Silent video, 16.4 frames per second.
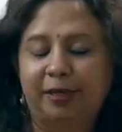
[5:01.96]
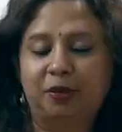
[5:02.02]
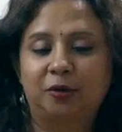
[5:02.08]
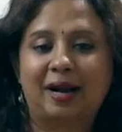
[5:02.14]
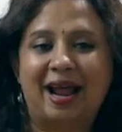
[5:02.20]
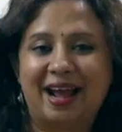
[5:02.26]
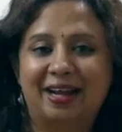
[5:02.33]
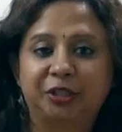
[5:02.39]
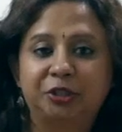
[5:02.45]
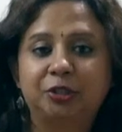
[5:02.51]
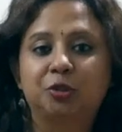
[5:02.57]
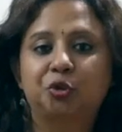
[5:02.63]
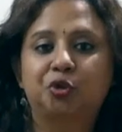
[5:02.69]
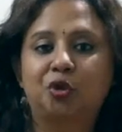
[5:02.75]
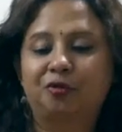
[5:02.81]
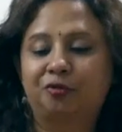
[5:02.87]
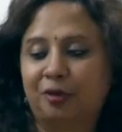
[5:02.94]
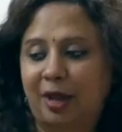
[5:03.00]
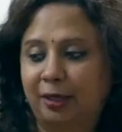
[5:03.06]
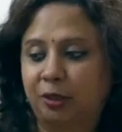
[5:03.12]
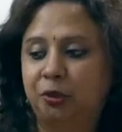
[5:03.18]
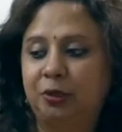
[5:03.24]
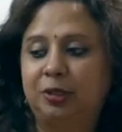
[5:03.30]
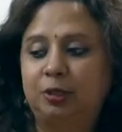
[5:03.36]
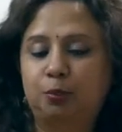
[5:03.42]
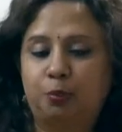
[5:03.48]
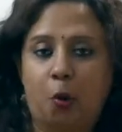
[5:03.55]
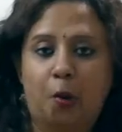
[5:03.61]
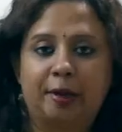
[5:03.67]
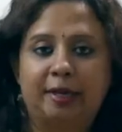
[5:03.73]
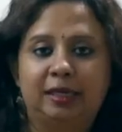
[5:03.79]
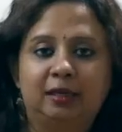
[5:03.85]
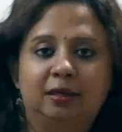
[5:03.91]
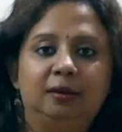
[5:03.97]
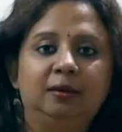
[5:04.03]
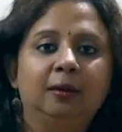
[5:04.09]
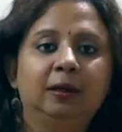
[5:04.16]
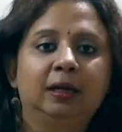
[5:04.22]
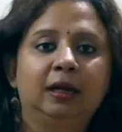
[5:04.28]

by your actions of actually spoiling a,